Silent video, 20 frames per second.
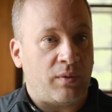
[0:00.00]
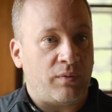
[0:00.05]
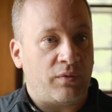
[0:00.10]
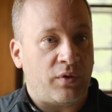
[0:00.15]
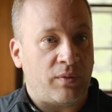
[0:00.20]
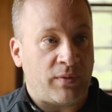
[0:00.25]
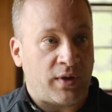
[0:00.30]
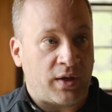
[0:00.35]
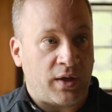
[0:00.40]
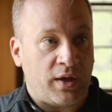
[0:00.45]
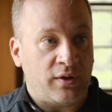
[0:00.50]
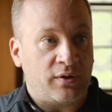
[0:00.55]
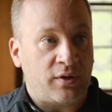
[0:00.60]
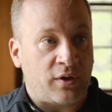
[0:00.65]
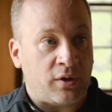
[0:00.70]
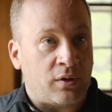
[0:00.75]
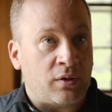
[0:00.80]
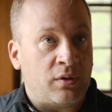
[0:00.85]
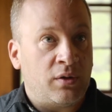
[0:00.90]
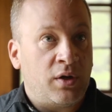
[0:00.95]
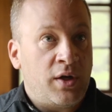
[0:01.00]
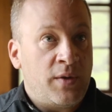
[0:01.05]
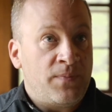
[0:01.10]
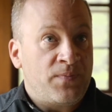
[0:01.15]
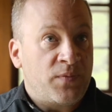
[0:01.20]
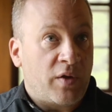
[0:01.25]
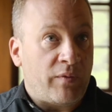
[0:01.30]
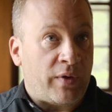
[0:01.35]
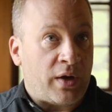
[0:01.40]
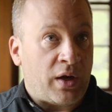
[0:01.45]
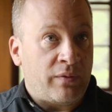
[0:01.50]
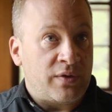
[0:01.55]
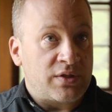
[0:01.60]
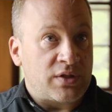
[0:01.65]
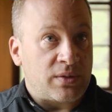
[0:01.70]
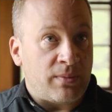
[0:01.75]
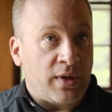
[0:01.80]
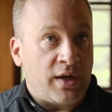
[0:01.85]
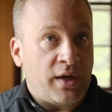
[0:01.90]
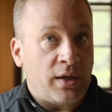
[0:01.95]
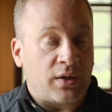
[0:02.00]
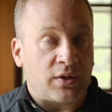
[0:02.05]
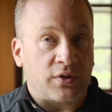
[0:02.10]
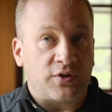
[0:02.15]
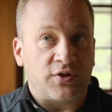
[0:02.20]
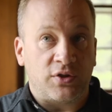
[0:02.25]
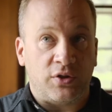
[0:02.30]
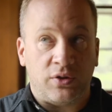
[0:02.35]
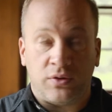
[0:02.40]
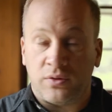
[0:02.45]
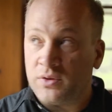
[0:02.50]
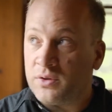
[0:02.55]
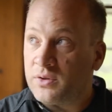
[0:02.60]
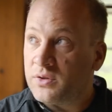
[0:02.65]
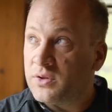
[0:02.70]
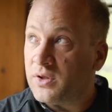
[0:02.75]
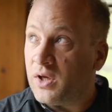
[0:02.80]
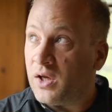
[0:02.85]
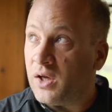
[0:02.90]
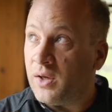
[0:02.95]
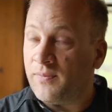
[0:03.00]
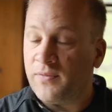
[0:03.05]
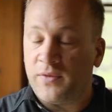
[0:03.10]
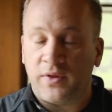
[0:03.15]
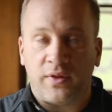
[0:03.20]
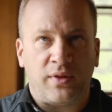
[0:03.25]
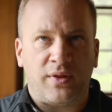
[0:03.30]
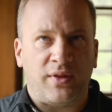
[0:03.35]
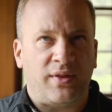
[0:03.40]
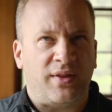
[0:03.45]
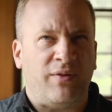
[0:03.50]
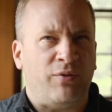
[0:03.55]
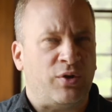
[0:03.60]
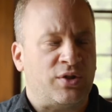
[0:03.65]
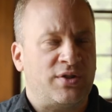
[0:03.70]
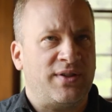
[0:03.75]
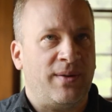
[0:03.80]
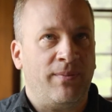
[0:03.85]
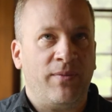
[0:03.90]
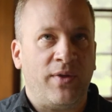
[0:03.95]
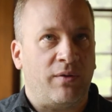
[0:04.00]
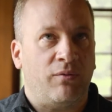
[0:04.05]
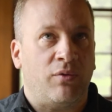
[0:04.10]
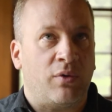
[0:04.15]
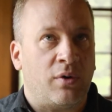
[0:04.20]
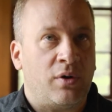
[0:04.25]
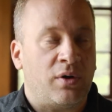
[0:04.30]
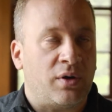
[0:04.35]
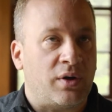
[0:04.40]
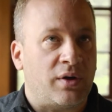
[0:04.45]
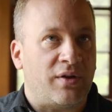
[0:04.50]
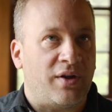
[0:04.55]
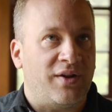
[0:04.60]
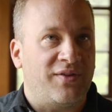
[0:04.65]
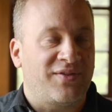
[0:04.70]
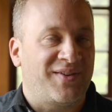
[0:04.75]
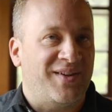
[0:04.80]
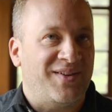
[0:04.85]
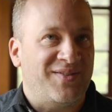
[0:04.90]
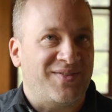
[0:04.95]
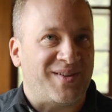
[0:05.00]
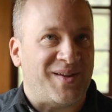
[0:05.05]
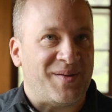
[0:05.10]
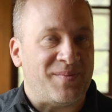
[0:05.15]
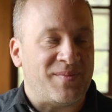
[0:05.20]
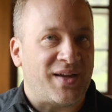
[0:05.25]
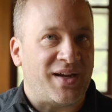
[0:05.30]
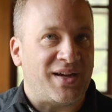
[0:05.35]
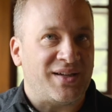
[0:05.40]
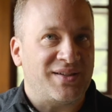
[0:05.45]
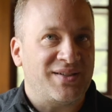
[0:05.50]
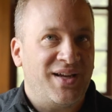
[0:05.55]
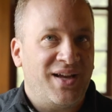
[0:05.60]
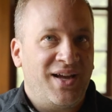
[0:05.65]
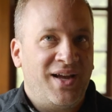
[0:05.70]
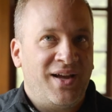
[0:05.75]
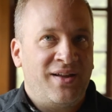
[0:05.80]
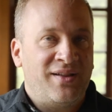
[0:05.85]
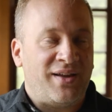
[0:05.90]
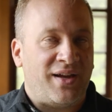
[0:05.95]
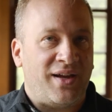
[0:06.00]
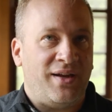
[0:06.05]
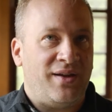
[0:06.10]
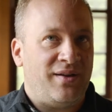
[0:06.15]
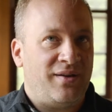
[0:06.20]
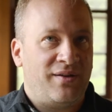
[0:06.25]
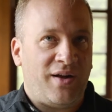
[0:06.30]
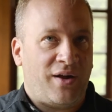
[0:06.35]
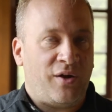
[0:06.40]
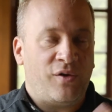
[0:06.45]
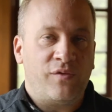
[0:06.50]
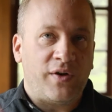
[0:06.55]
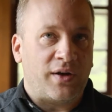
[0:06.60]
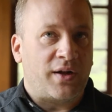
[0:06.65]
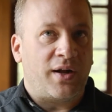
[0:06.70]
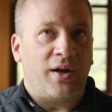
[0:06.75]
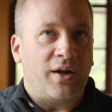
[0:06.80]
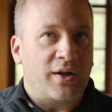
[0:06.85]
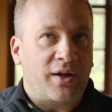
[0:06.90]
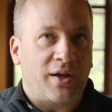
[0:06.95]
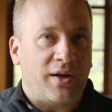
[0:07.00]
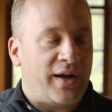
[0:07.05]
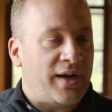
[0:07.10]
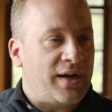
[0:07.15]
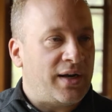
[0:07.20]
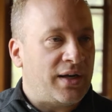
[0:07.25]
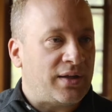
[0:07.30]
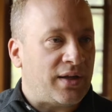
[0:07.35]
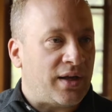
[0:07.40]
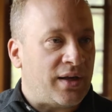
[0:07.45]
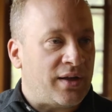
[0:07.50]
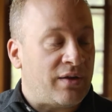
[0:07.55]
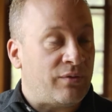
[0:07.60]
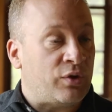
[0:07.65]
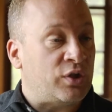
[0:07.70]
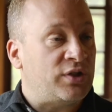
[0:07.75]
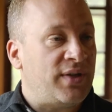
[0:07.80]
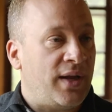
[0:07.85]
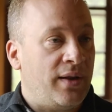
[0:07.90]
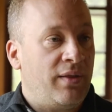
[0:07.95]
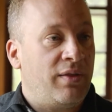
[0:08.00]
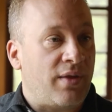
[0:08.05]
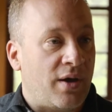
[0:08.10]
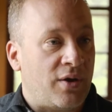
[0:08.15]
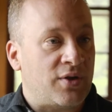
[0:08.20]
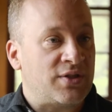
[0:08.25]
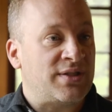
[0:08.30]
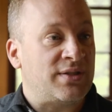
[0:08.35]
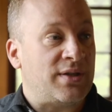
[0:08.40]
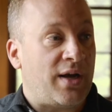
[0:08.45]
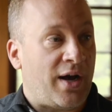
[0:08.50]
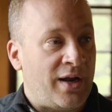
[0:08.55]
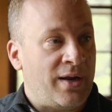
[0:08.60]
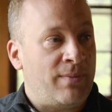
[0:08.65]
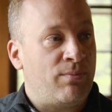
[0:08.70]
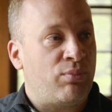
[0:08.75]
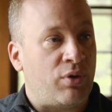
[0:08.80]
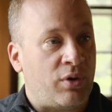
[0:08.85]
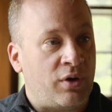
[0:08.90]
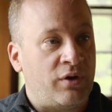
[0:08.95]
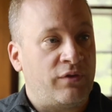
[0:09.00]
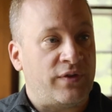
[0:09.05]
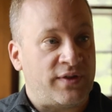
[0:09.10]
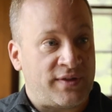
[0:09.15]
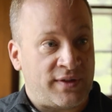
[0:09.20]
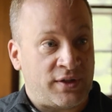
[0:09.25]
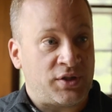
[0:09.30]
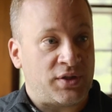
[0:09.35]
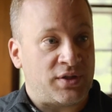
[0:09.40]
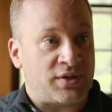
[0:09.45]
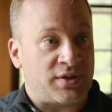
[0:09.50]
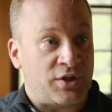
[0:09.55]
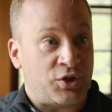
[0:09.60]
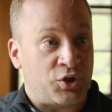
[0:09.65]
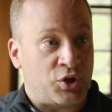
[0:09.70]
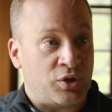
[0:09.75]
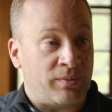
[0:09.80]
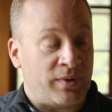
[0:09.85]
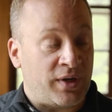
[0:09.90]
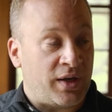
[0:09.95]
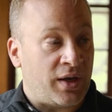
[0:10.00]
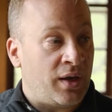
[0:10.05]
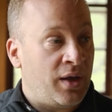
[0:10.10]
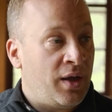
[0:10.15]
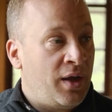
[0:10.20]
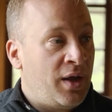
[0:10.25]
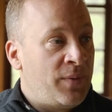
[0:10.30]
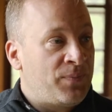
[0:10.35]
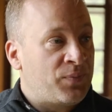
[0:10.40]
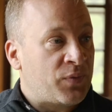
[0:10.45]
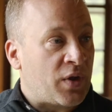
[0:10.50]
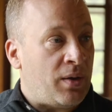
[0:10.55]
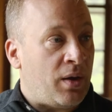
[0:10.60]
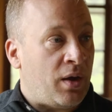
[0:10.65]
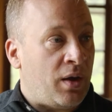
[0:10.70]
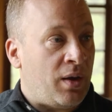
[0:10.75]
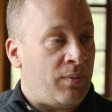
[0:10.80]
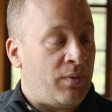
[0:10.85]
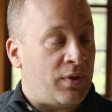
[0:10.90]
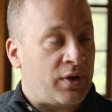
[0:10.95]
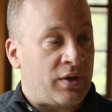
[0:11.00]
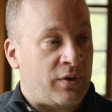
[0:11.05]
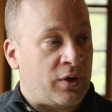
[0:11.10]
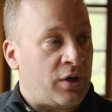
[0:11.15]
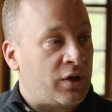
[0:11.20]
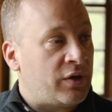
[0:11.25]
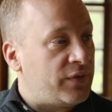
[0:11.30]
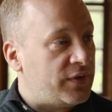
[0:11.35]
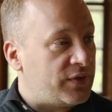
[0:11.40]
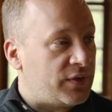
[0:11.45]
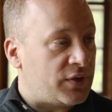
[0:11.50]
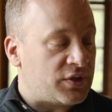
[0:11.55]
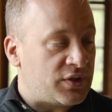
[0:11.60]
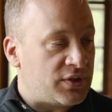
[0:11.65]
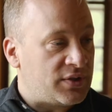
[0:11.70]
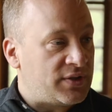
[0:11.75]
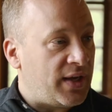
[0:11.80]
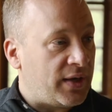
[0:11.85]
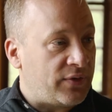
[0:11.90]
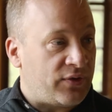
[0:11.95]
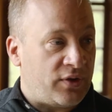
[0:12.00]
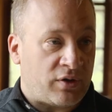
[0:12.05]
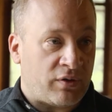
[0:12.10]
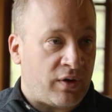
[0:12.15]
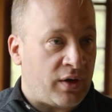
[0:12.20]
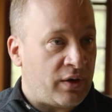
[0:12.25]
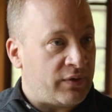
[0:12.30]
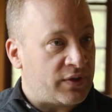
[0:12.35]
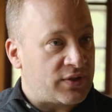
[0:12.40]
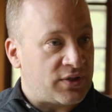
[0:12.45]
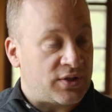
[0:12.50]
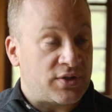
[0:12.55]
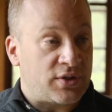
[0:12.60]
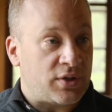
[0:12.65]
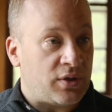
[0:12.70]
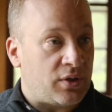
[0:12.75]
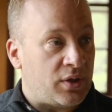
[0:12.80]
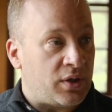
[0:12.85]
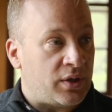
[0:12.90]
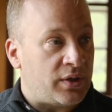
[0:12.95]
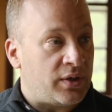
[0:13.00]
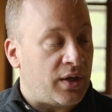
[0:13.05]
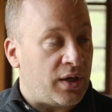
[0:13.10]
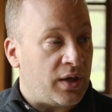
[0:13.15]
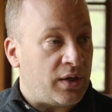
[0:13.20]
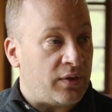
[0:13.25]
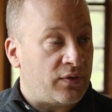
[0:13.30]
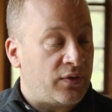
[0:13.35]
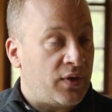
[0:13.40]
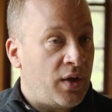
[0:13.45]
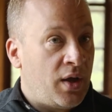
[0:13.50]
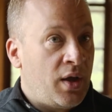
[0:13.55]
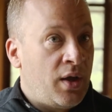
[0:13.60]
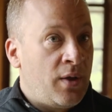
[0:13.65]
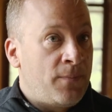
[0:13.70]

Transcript: um, from the get go. When I was a medical student, um, there was something wrong in the system that they overcalculated, and there were 10,000 unemployed physicians in Germany. Um, there were a lot of physicians, taxi drivers, and so on, and